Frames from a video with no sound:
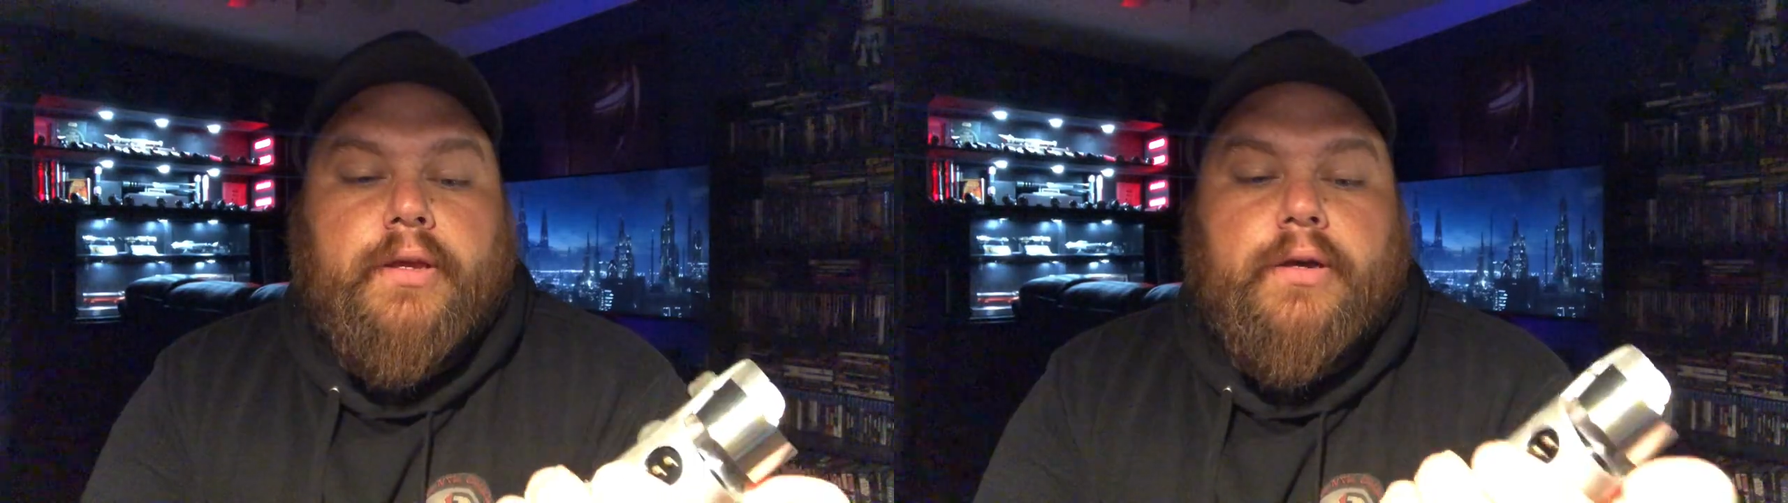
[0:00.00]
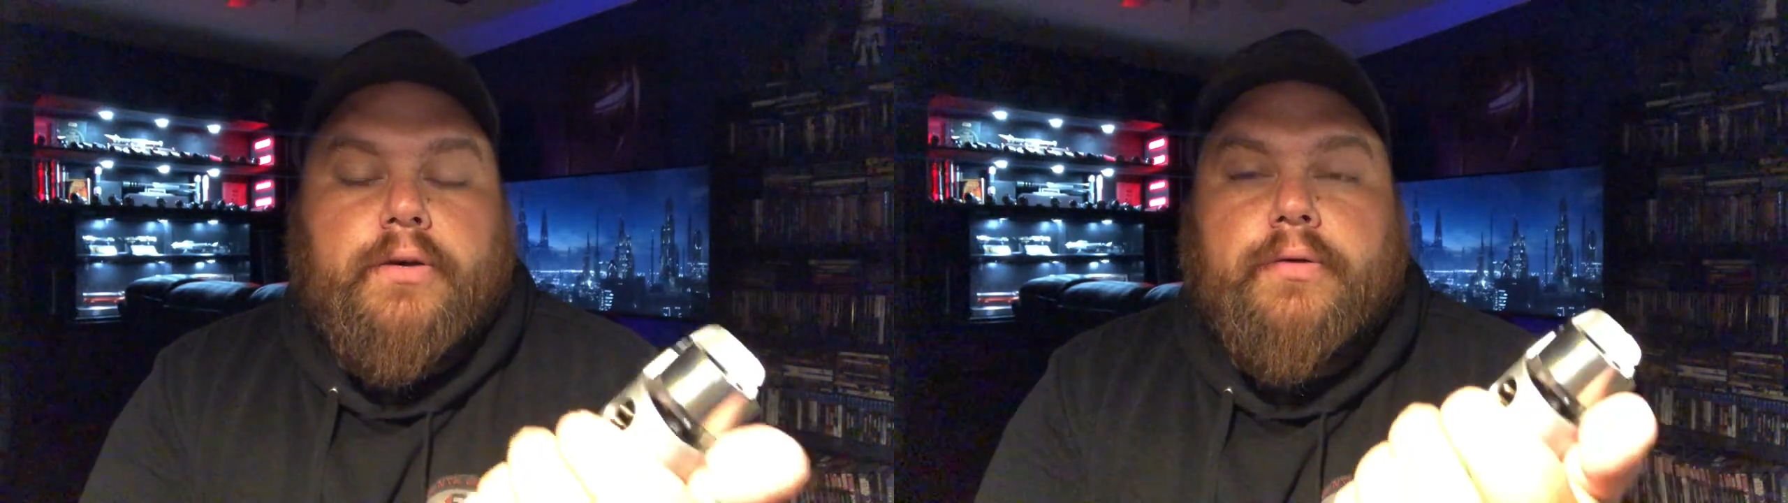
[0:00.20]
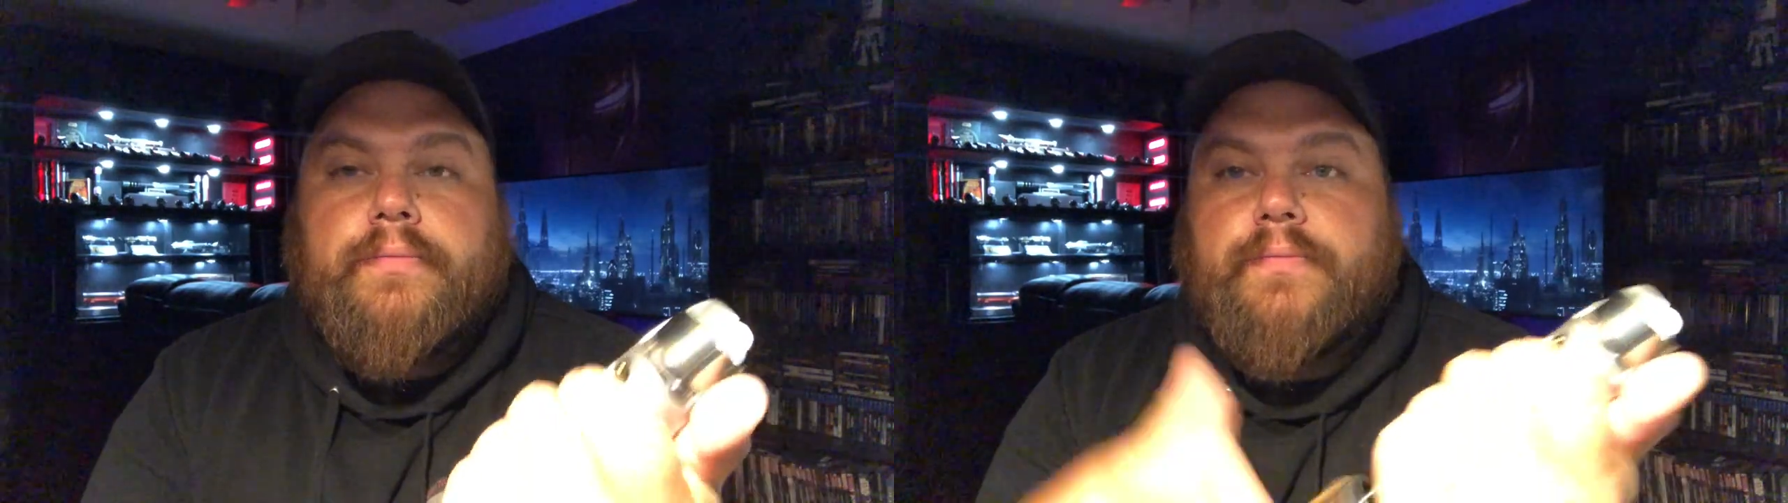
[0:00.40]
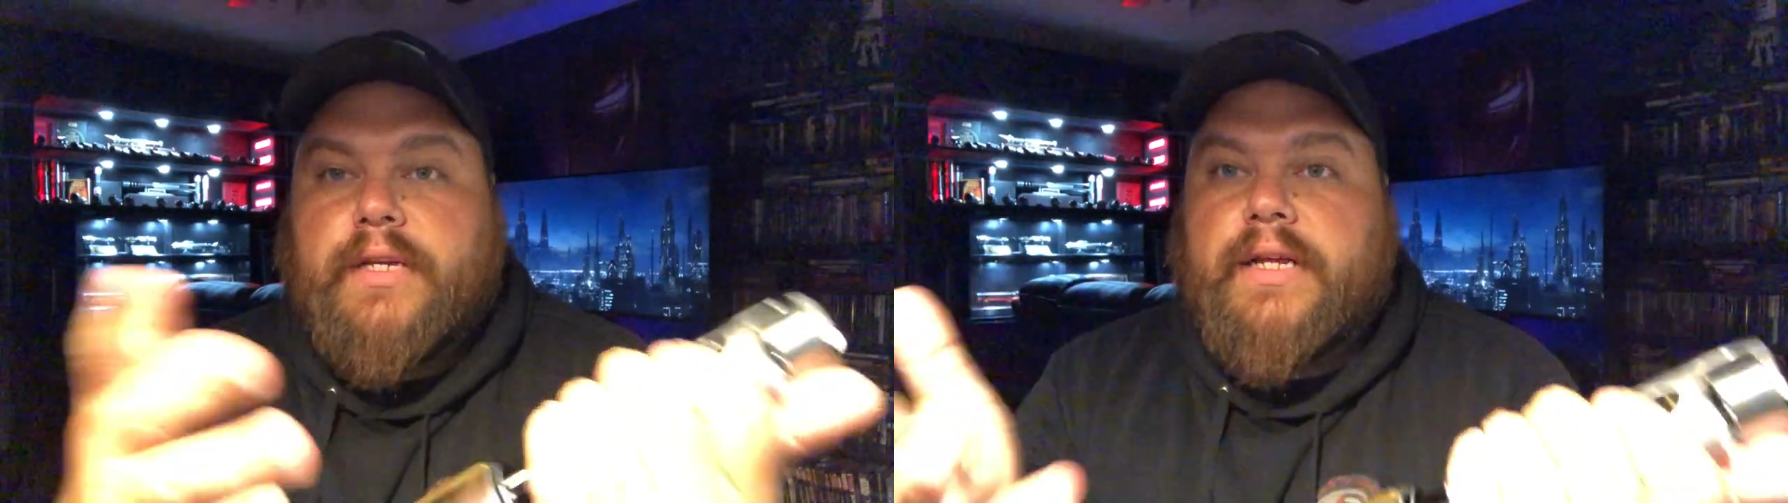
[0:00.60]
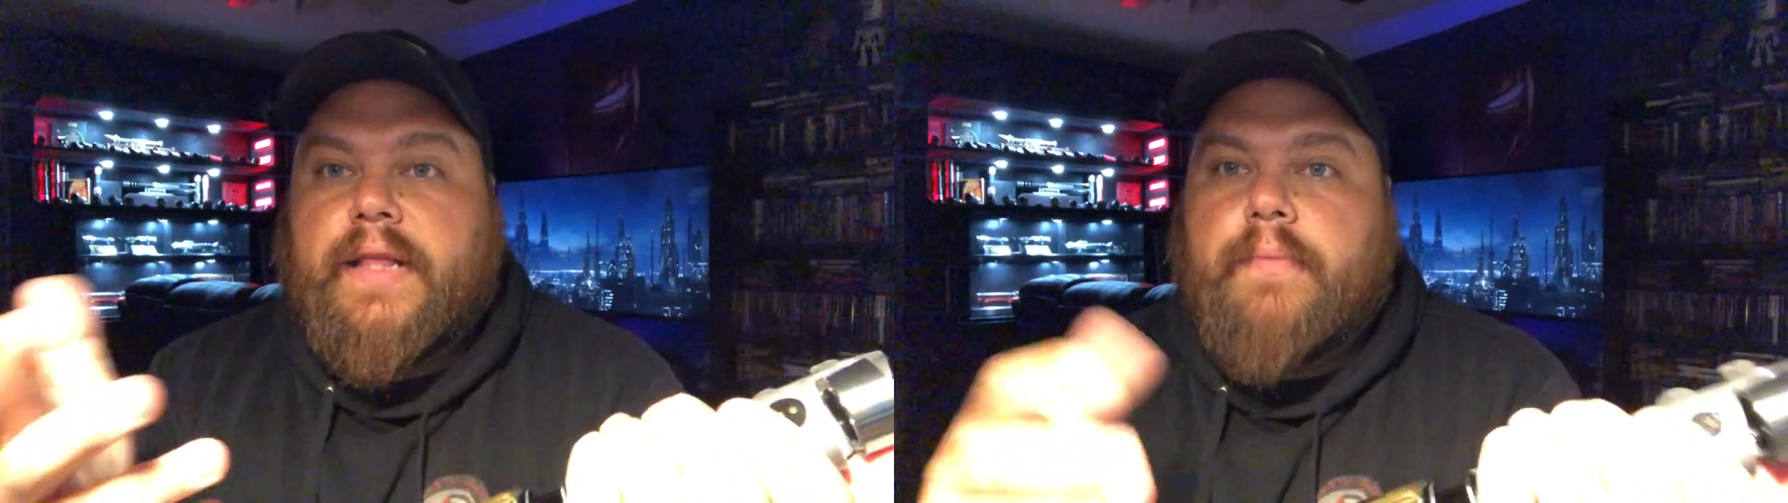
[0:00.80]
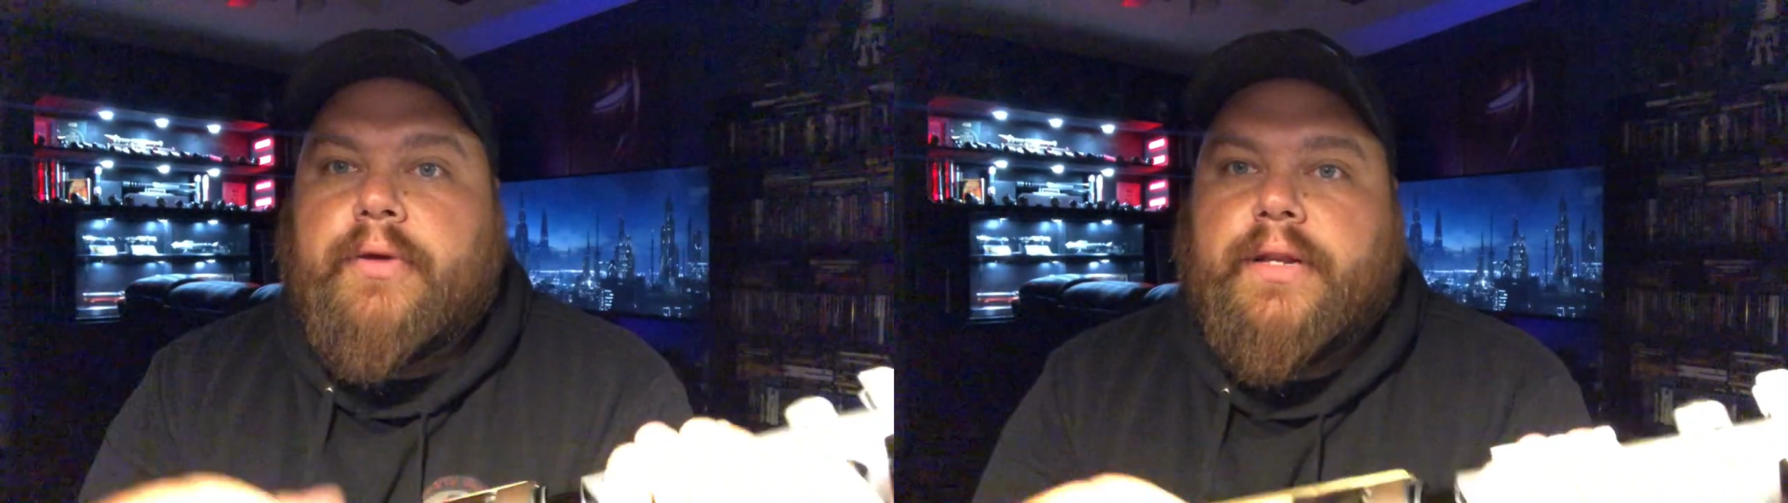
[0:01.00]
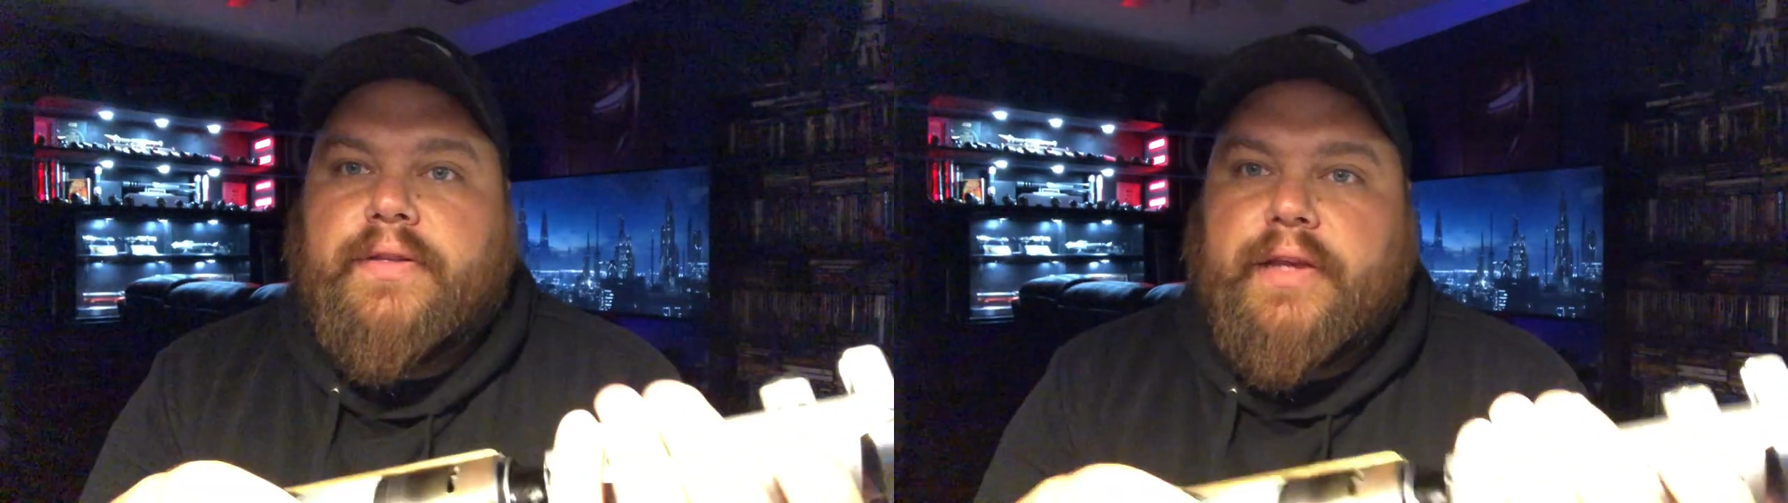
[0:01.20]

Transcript: or they collaborated